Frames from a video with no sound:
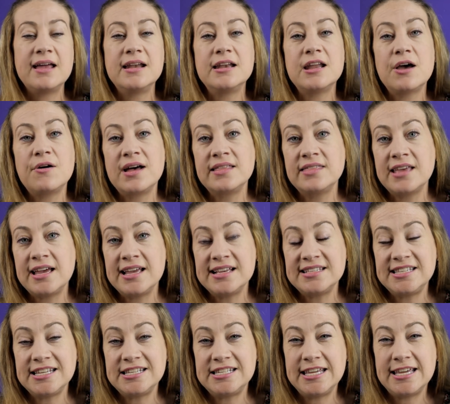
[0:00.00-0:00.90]
Now on the
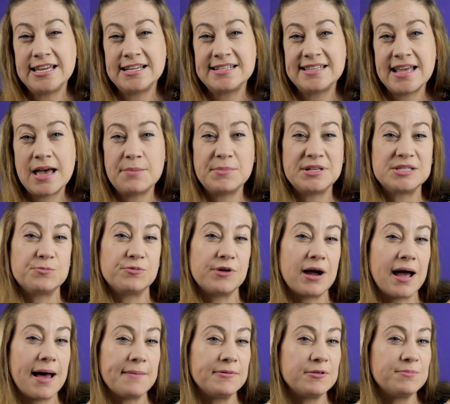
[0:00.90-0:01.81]
ACT exam, it's
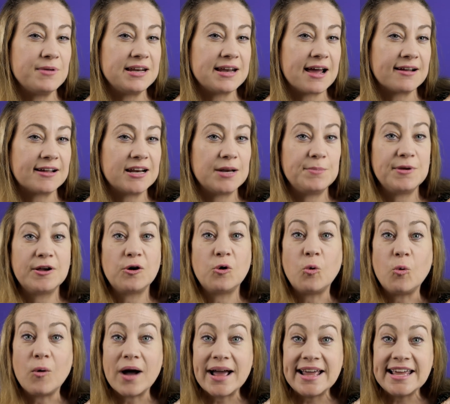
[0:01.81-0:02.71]
probably not gonna be
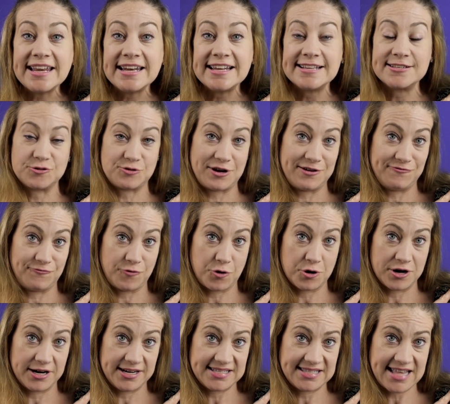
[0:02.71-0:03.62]
quite as
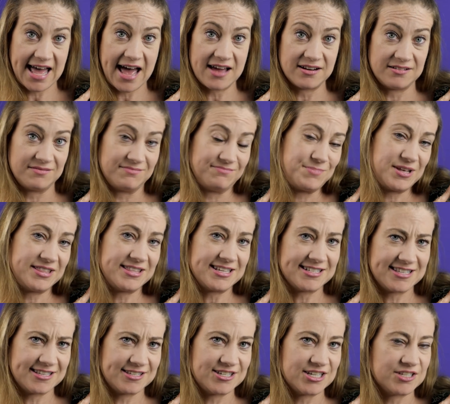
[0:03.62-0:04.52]
straightforward as that, but
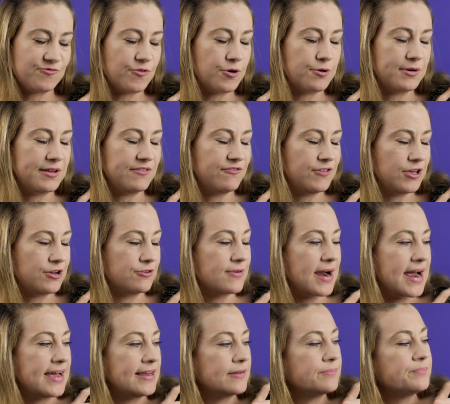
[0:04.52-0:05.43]
this is just for review,
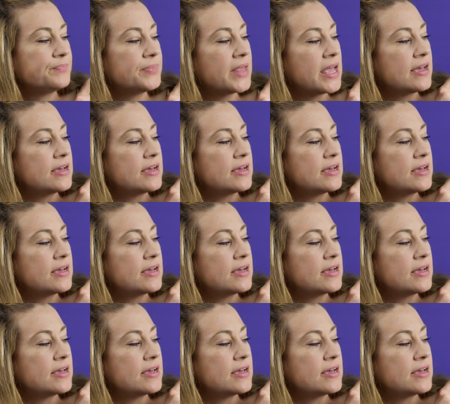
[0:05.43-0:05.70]
right?